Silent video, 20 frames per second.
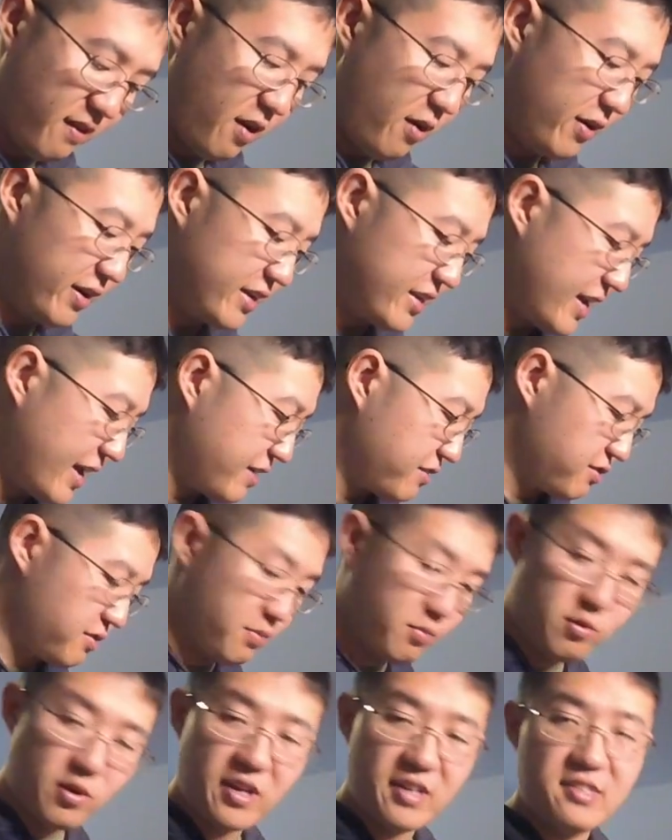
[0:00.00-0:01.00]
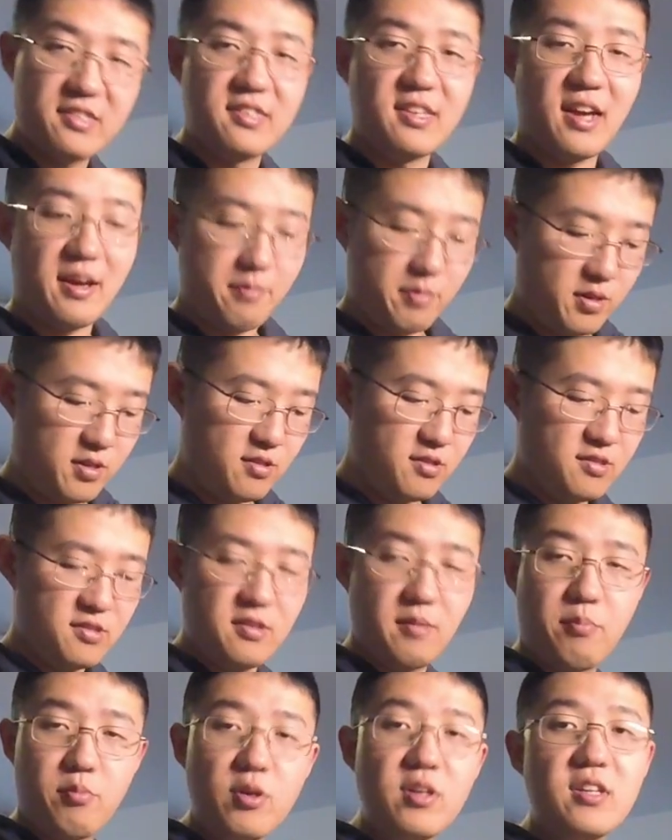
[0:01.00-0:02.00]
how I attached the brace, not because
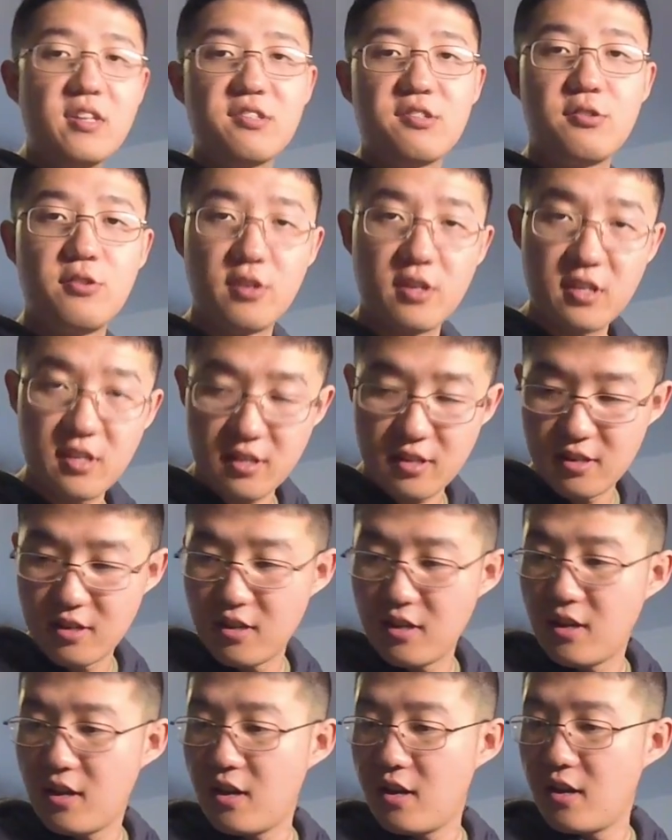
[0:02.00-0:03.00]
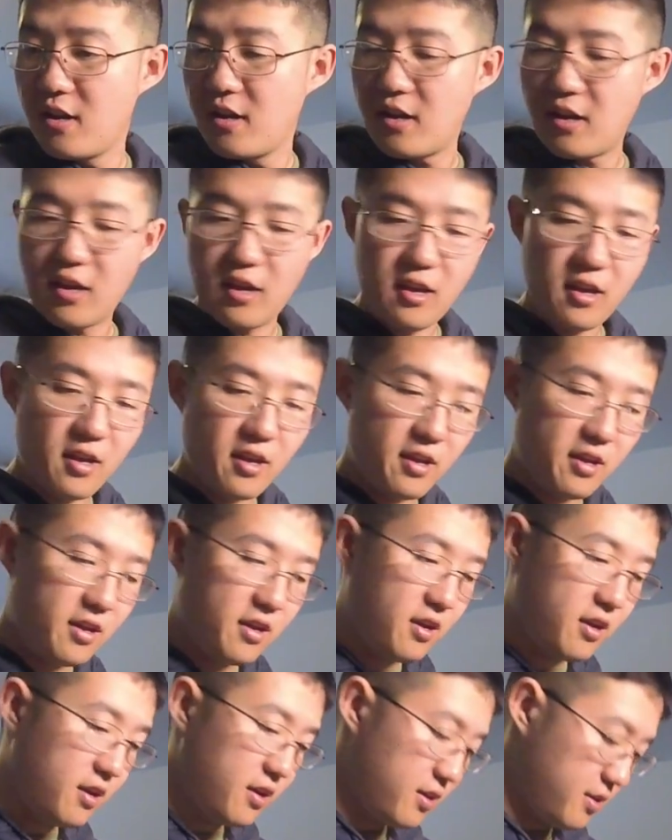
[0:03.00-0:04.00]
the print is crooked.
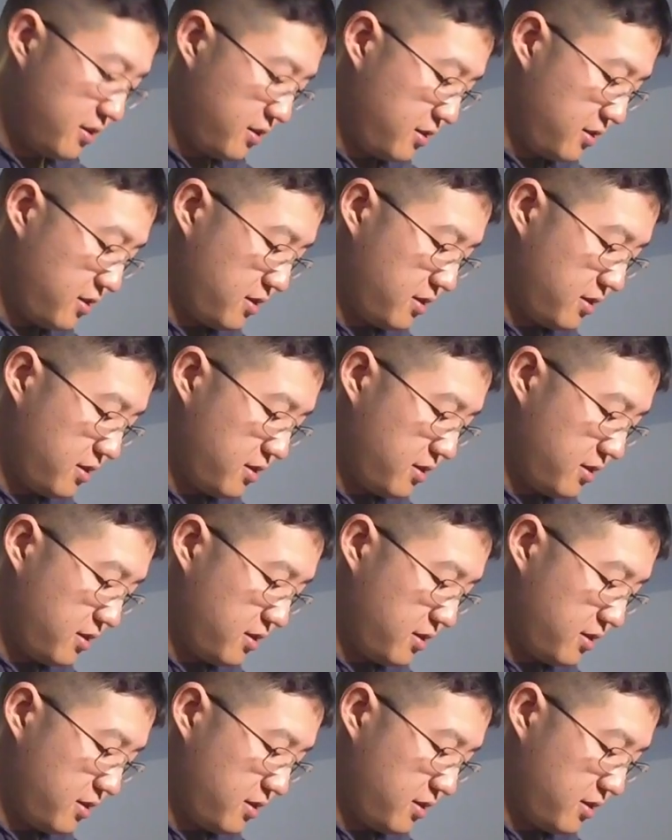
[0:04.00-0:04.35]
And